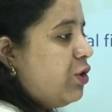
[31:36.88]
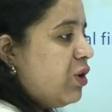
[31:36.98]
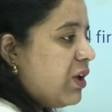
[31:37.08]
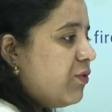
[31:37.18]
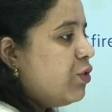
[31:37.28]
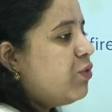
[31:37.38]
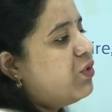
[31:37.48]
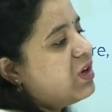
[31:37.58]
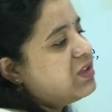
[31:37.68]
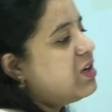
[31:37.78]
To give you
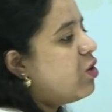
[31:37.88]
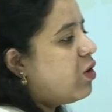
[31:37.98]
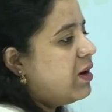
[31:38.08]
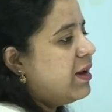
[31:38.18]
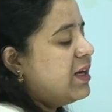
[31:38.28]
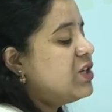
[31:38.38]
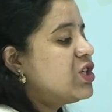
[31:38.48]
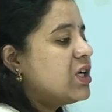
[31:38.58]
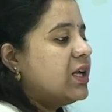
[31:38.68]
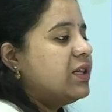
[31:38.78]
further
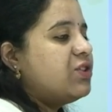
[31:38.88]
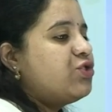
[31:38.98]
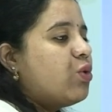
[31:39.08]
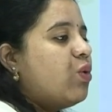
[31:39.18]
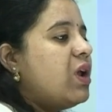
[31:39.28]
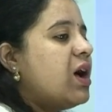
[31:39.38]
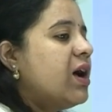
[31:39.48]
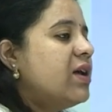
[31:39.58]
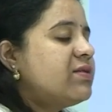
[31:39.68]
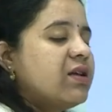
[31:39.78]
knowledge, the
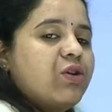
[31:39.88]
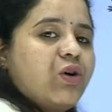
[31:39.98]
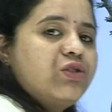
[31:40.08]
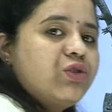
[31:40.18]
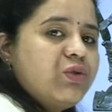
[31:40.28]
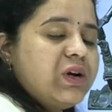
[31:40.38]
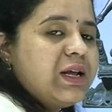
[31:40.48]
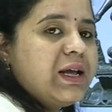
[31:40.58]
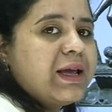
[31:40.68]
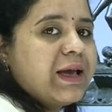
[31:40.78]
Cholas not
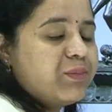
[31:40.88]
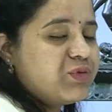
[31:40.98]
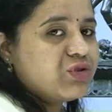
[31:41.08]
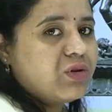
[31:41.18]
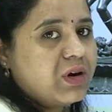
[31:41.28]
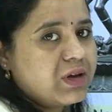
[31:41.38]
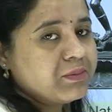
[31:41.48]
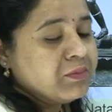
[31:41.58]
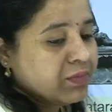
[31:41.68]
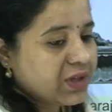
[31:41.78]
only captured
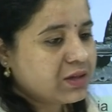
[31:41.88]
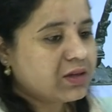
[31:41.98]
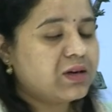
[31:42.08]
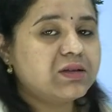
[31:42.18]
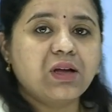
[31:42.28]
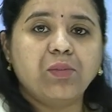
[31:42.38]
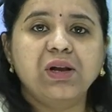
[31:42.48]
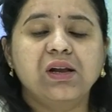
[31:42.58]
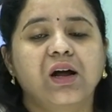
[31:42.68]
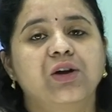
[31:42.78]
the
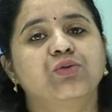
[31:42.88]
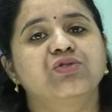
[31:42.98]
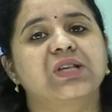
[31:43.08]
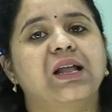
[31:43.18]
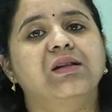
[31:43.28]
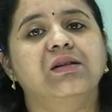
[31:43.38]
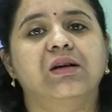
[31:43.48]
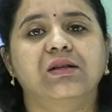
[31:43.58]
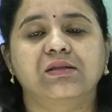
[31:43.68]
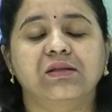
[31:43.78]
Tamil Nadu
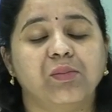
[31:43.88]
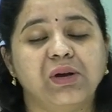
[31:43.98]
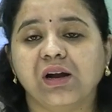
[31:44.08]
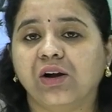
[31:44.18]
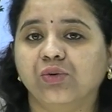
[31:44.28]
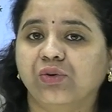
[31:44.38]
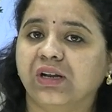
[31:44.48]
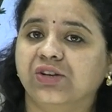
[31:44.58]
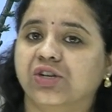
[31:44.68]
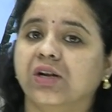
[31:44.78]

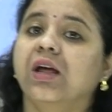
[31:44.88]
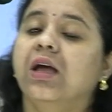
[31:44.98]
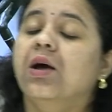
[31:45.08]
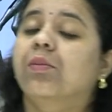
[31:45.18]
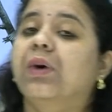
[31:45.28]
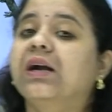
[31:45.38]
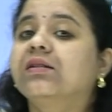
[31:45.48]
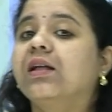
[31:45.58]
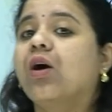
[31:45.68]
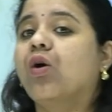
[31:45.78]
region,
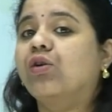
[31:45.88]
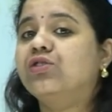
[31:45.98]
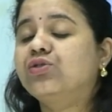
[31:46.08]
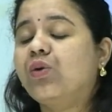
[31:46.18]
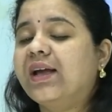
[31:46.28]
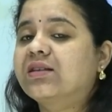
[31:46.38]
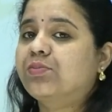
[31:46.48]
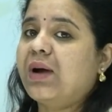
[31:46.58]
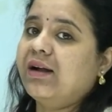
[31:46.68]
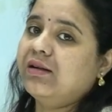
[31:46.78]
but they also
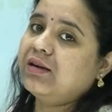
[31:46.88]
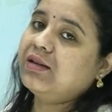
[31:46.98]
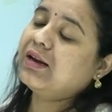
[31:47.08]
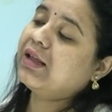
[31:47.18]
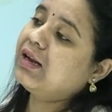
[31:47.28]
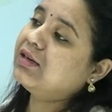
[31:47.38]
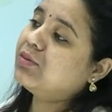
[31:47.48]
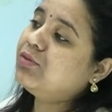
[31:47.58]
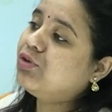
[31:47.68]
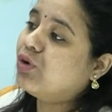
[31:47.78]
expanded their
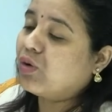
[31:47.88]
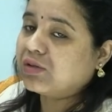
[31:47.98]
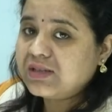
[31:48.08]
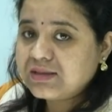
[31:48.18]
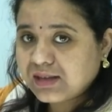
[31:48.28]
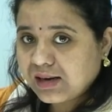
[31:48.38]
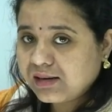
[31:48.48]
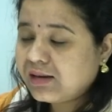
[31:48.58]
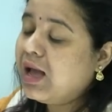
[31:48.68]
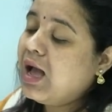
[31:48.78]
kingdom to northern
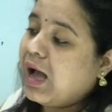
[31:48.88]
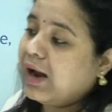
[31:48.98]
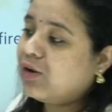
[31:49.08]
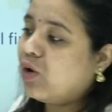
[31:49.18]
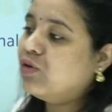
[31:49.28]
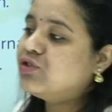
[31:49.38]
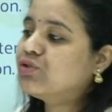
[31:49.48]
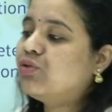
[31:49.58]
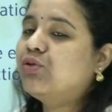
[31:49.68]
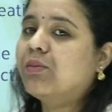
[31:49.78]
Ceylon and
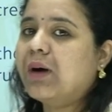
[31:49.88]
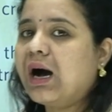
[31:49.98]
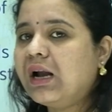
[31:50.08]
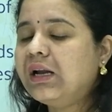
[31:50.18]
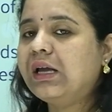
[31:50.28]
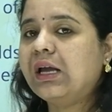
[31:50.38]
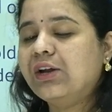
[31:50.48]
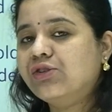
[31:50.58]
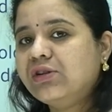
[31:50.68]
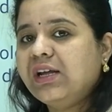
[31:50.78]
also to Bali,
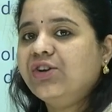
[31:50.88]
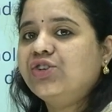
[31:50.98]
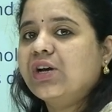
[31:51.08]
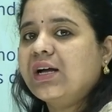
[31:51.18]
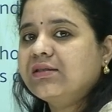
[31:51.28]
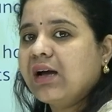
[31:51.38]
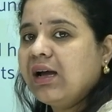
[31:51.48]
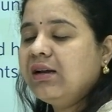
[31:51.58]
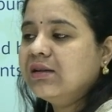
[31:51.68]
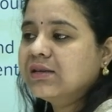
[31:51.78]
Indonesia,
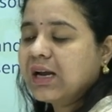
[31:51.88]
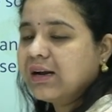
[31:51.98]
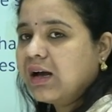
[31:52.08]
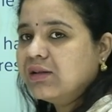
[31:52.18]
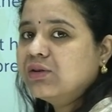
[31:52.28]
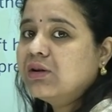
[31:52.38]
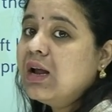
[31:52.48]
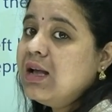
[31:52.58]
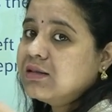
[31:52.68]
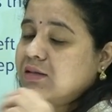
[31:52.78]
Thailand and other
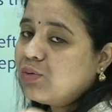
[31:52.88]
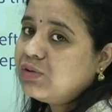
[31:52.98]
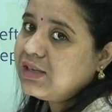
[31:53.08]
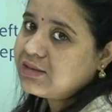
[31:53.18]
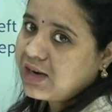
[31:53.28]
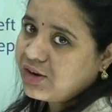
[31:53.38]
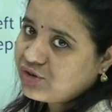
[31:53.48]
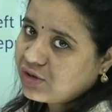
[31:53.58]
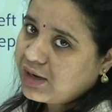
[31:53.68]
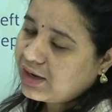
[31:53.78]
Southeast
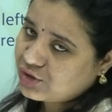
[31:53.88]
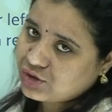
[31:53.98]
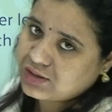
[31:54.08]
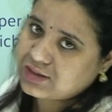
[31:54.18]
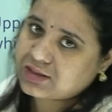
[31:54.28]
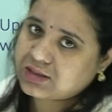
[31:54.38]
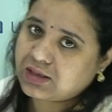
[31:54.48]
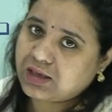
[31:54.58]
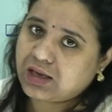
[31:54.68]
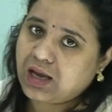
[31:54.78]
Asian nations.
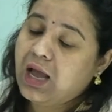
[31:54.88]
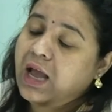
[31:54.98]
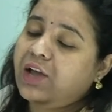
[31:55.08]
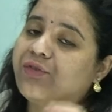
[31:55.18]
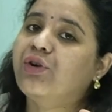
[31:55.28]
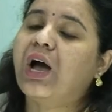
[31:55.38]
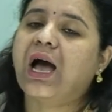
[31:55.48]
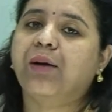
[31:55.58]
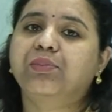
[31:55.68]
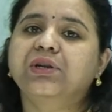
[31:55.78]
If you
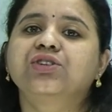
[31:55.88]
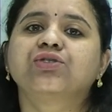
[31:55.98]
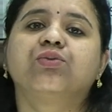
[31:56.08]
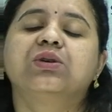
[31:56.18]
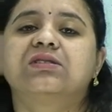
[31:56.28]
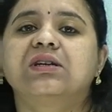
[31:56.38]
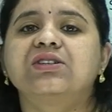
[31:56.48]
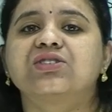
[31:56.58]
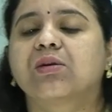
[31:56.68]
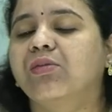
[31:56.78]
happen to
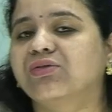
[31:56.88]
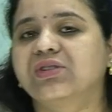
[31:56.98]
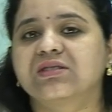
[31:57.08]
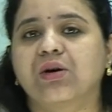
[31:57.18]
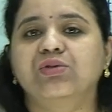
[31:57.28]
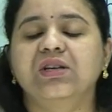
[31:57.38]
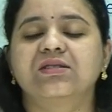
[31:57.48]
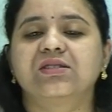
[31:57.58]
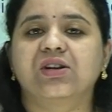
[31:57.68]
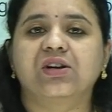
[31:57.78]
visit some of the
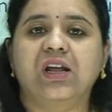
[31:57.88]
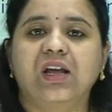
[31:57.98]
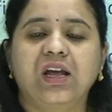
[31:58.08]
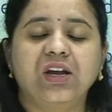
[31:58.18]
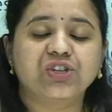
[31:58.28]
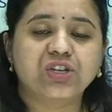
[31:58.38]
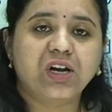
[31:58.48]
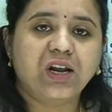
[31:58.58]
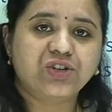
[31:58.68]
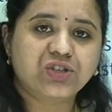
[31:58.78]
Southeast Asian
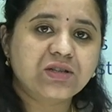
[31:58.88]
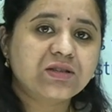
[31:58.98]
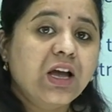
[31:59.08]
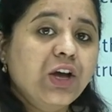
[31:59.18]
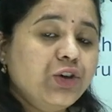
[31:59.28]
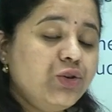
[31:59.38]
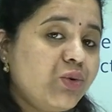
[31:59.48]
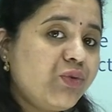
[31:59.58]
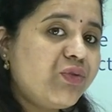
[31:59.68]
nations, you